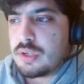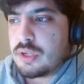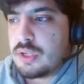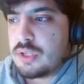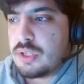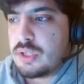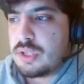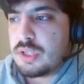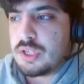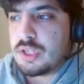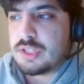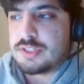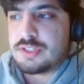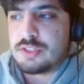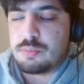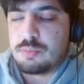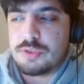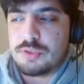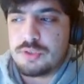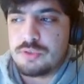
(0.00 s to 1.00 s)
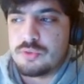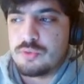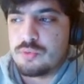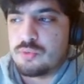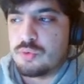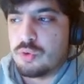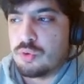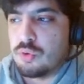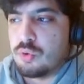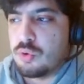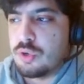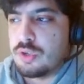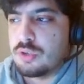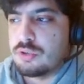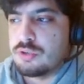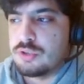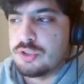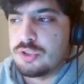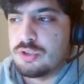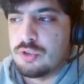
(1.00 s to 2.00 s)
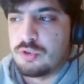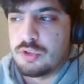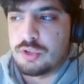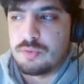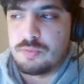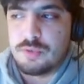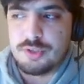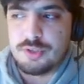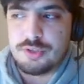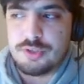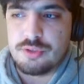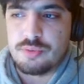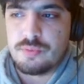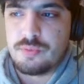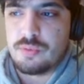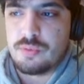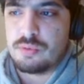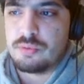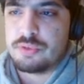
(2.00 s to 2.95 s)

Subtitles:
I attempted to draw her younger version for